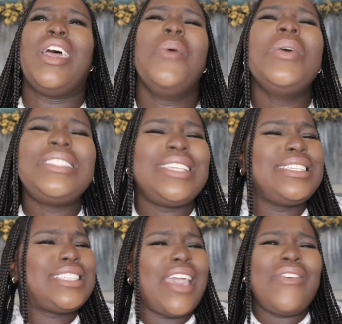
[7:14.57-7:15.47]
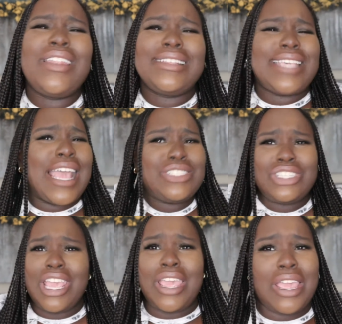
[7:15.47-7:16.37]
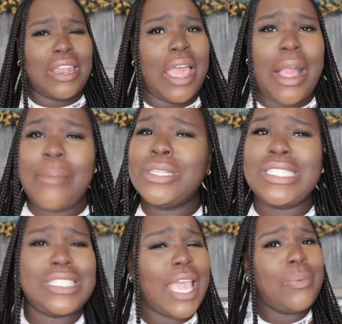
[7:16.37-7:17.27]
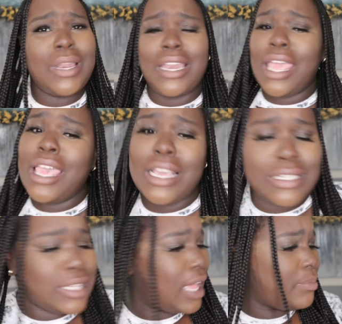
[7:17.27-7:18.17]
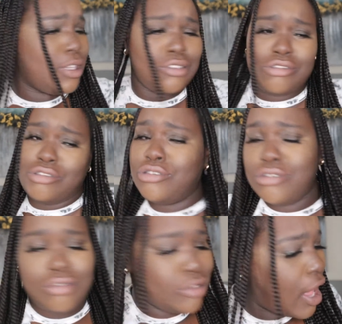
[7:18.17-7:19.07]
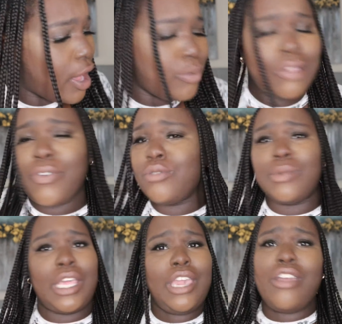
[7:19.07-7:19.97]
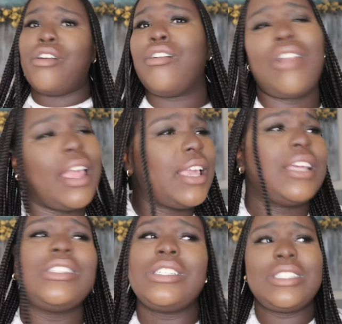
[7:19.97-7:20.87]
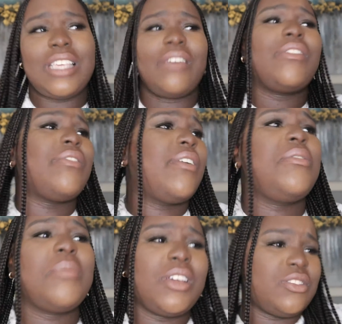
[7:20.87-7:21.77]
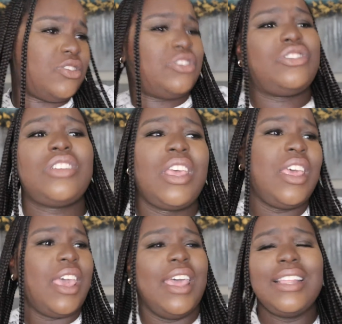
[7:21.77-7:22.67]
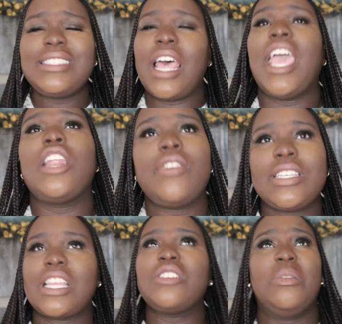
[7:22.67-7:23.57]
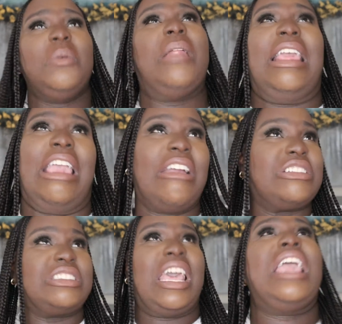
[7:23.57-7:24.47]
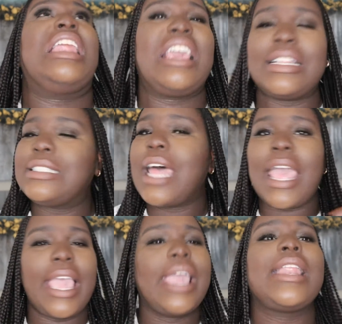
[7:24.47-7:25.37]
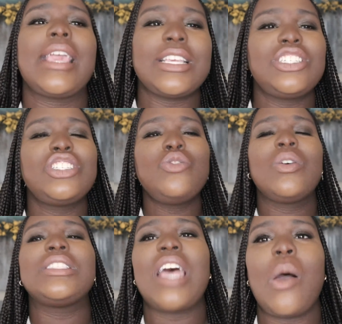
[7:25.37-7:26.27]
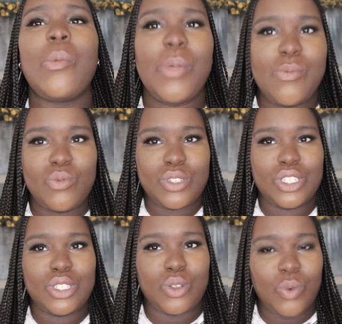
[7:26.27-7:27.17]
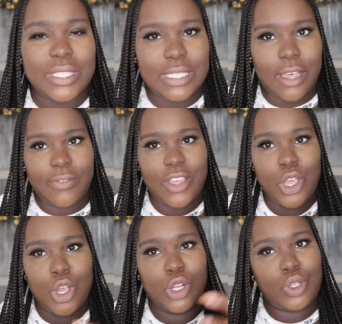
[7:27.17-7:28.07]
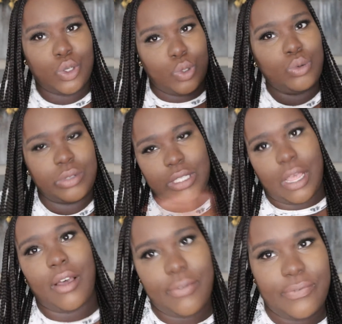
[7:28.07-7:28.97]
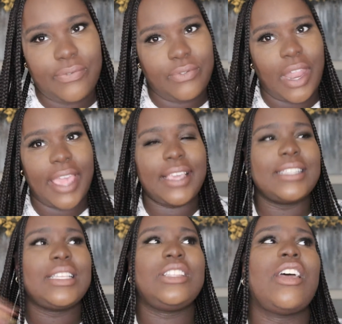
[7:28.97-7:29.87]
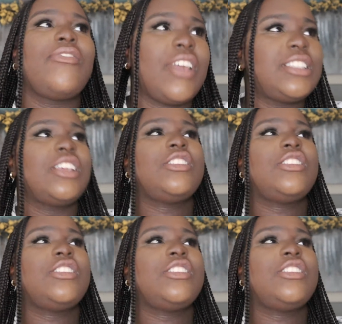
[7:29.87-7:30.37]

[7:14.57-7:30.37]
giving attention. Like, I'm gonna just say what it is. Like, bitch, like, what the fuck you wanna hear? Like, it's just giving very much. And it's not hating, because I know some people are like, y'all are just hating. It's not hating. It's just, you could tell when people is just doing stuff to do stuff. Like, it's